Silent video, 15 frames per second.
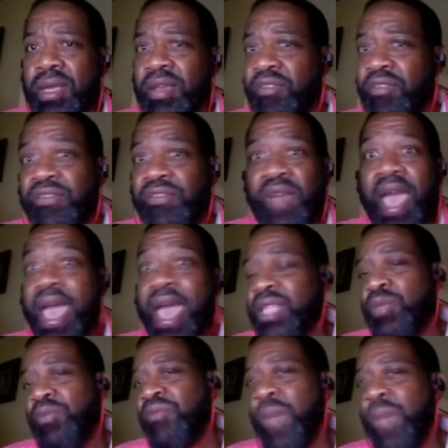fast
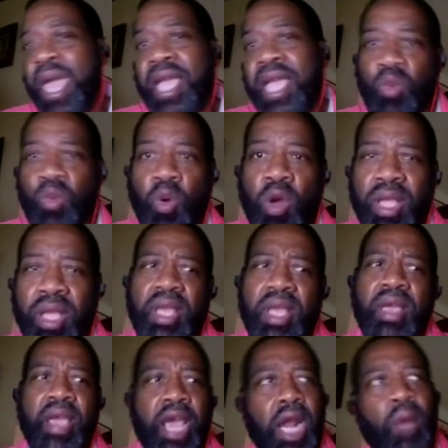paced walk.
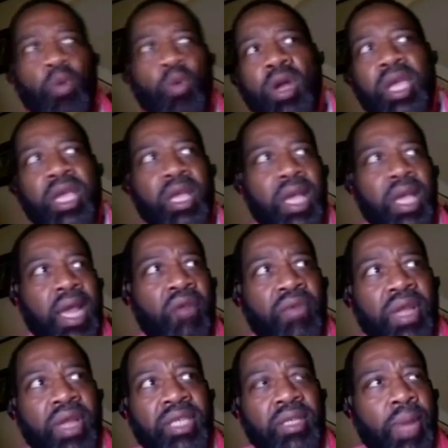And I'm walking, and I
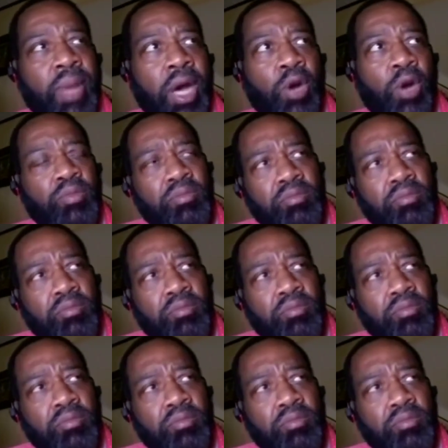reached about